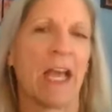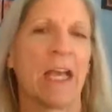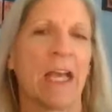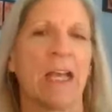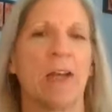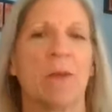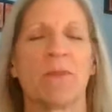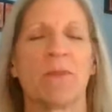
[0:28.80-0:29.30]

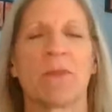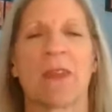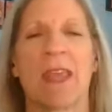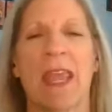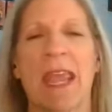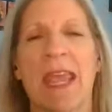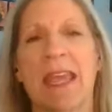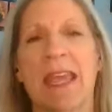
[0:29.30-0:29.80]
Um,
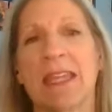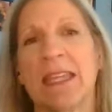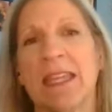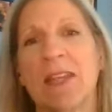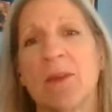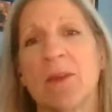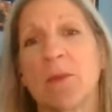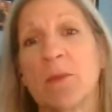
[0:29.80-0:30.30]
and
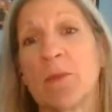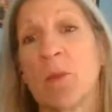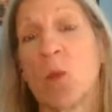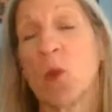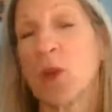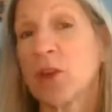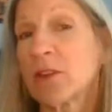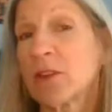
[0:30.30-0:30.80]
it
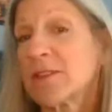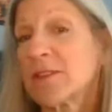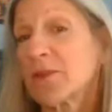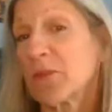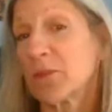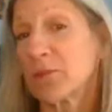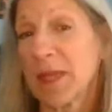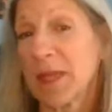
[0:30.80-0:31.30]

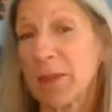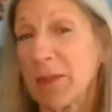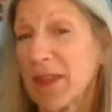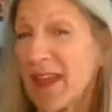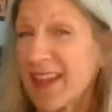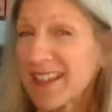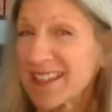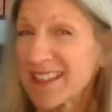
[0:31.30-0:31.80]
works maybe
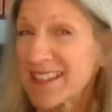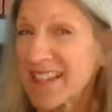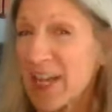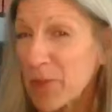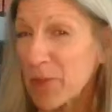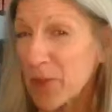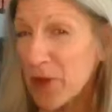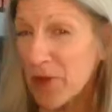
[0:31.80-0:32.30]
on a
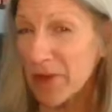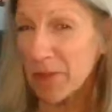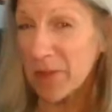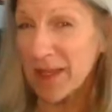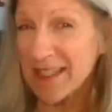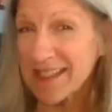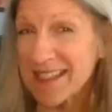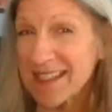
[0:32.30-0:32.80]
temporary
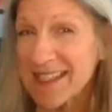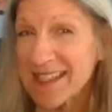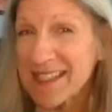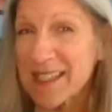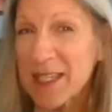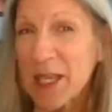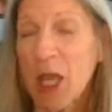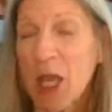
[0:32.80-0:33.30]

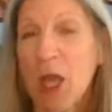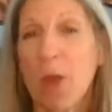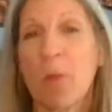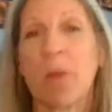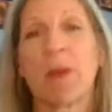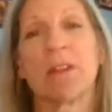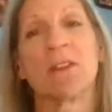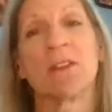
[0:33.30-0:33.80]
basis,
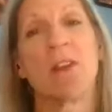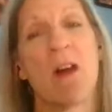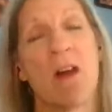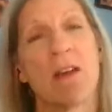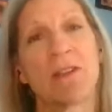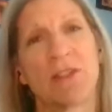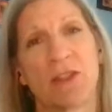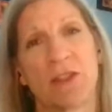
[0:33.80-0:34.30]
but
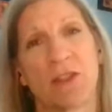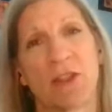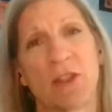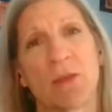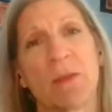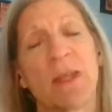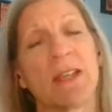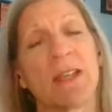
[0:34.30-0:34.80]
long
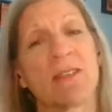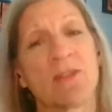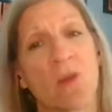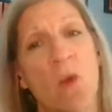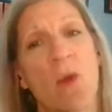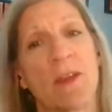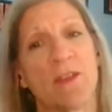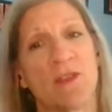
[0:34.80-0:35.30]
term, it's
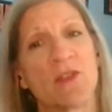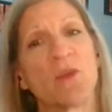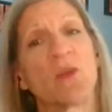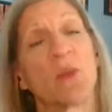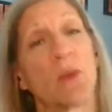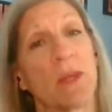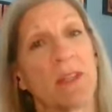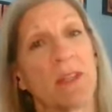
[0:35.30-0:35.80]
going to
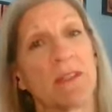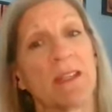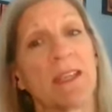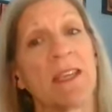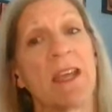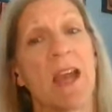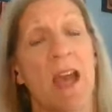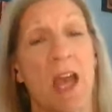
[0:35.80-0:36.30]

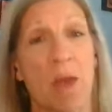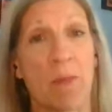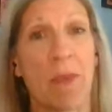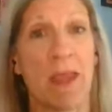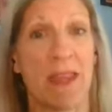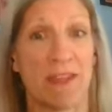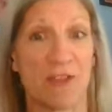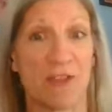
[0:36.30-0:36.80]
really
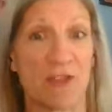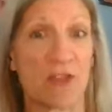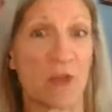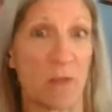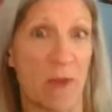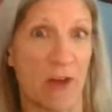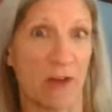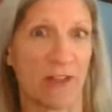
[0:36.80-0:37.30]
upend
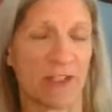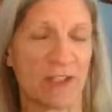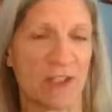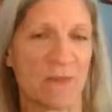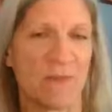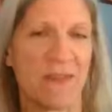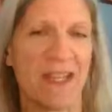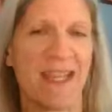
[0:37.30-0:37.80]
your
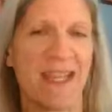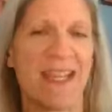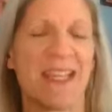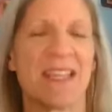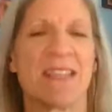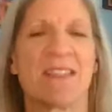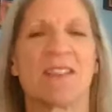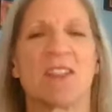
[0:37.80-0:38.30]
marriage.
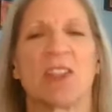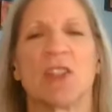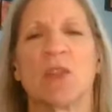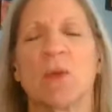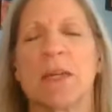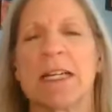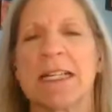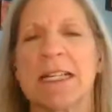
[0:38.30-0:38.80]

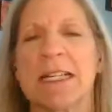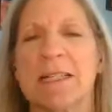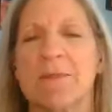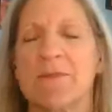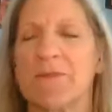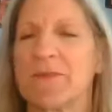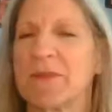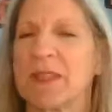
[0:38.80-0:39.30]
So,
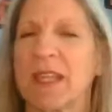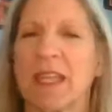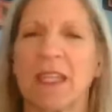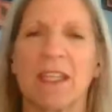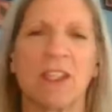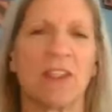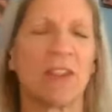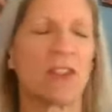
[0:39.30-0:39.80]
um,
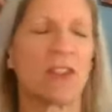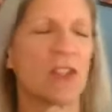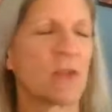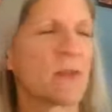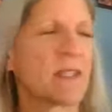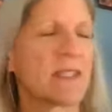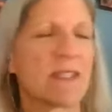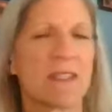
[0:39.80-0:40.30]
you know,
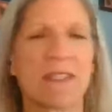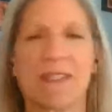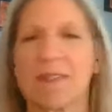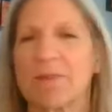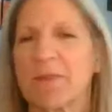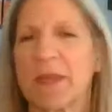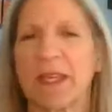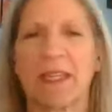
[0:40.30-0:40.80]
this
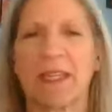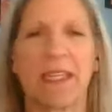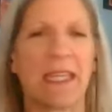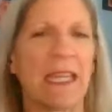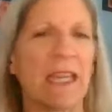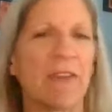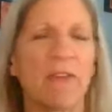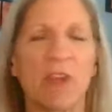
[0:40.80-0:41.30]
is
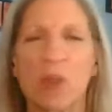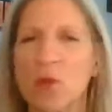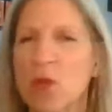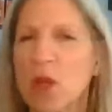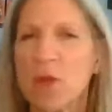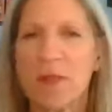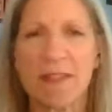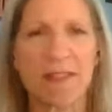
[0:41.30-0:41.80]
if you
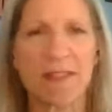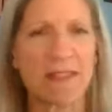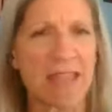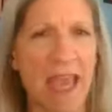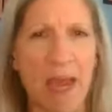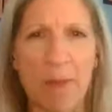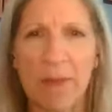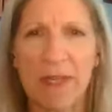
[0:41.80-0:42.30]
know this is
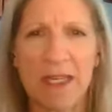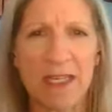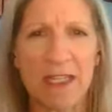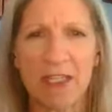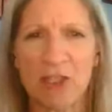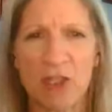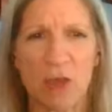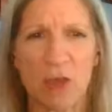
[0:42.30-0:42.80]

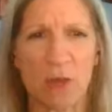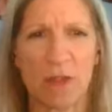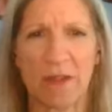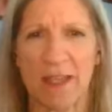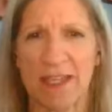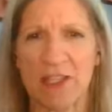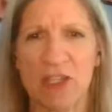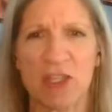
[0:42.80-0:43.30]
happening in your
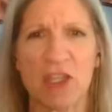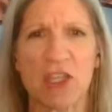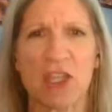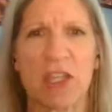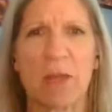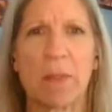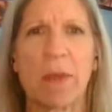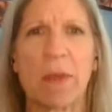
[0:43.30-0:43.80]

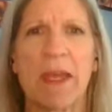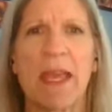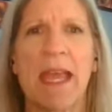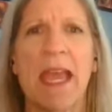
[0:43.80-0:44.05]
relationship,